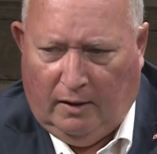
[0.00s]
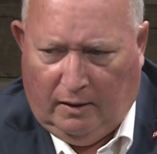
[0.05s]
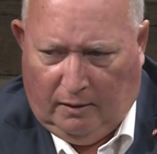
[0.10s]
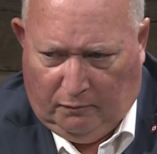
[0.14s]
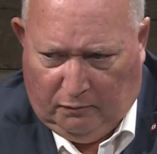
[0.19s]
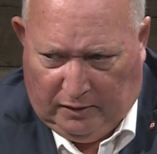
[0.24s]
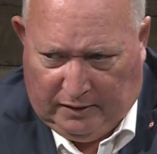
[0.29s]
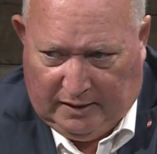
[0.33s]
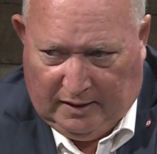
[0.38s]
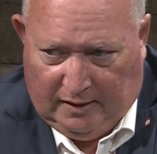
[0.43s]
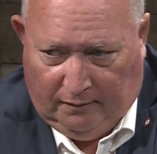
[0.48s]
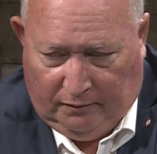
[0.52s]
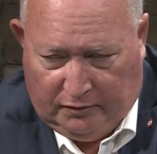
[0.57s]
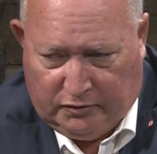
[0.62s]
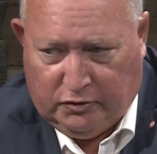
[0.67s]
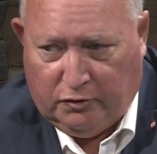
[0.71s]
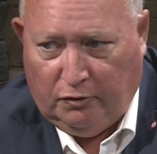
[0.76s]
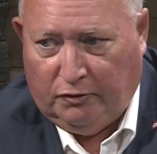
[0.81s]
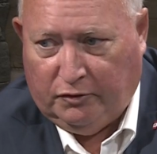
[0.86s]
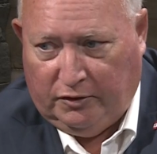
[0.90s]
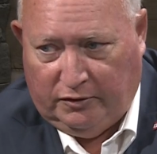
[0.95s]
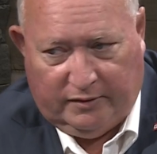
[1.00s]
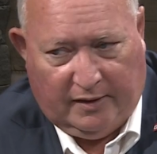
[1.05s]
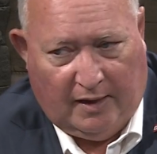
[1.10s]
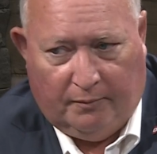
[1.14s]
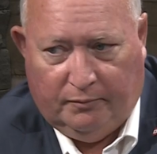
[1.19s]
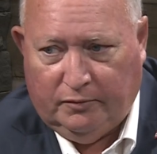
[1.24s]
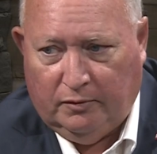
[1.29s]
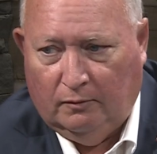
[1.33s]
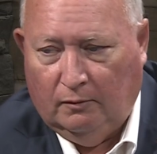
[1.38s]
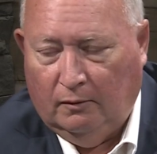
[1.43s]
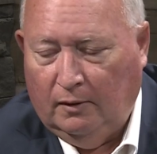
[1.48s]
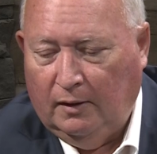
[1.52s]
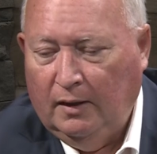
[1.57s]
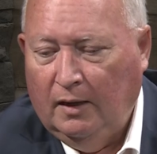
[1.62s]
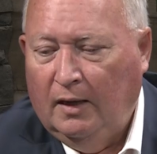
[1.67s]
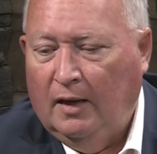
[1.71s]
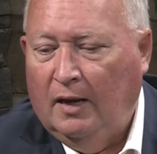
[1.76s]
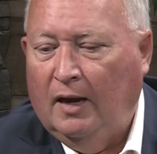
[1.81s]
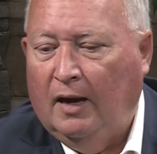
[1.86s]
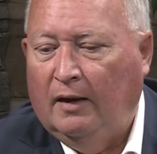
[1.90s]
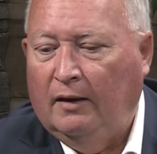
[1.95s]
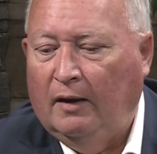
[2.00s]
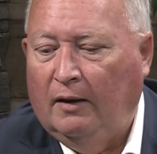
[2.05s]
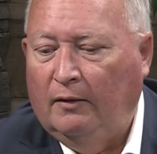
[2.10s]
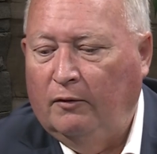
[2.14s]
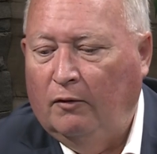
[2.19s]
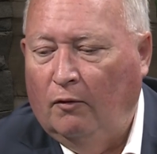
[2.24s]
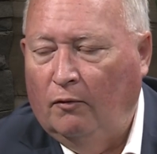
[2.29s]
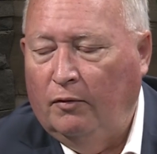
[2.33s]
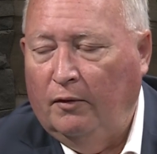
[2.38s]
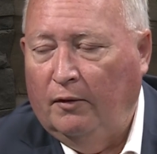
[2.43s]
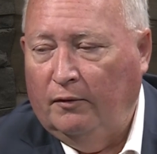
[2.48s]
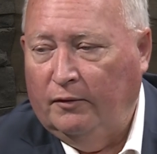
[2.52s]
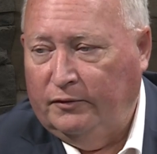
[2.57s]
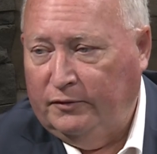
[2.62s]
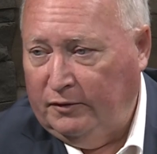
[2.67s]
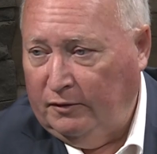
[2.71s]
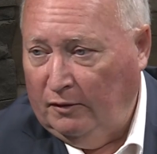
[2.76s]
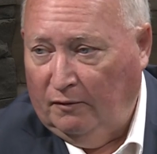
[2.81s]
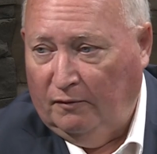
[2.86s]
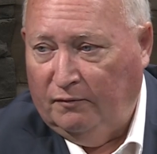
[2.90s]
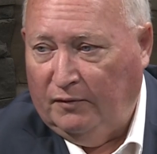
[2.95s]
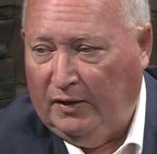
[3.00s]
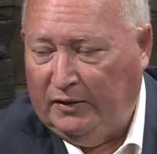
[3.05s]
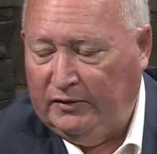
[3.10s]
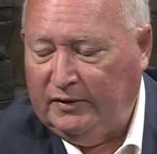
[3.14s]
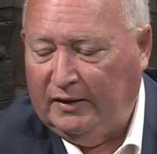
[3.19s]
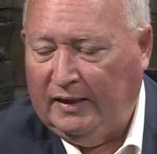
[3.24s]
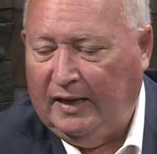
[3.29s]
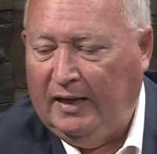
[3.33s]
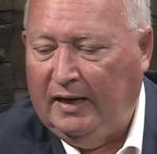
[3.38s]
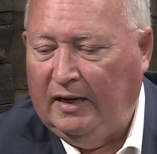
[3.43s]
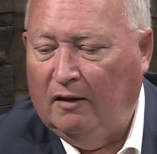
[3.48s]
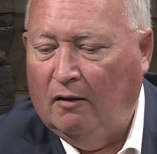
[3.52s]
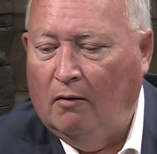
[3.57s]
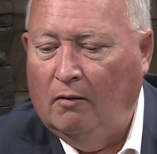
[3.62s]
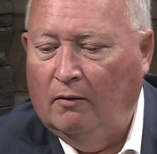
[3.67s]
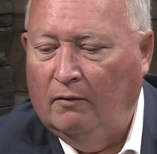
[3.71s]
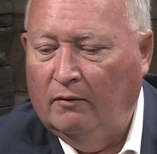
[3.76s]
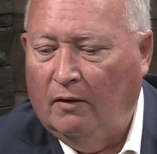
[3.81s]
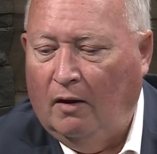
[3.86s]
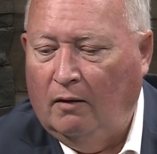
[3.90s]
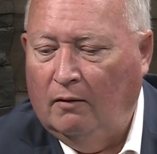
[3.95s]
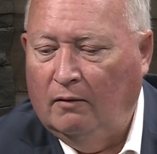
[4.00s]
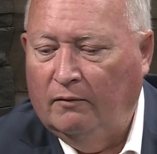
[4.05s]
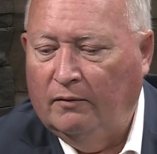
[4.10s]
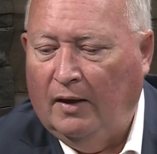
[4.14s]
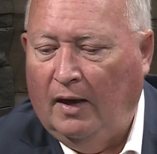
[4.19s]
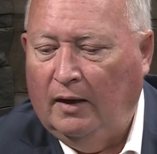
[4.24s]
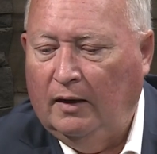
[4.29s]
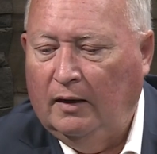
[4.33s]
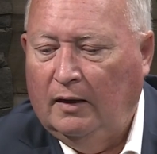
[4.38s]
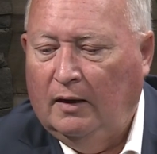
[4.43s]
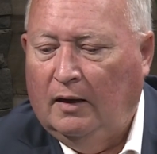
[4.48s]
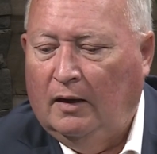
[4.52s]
We did have the churches, absolutely, and I know they're still investigating all of that.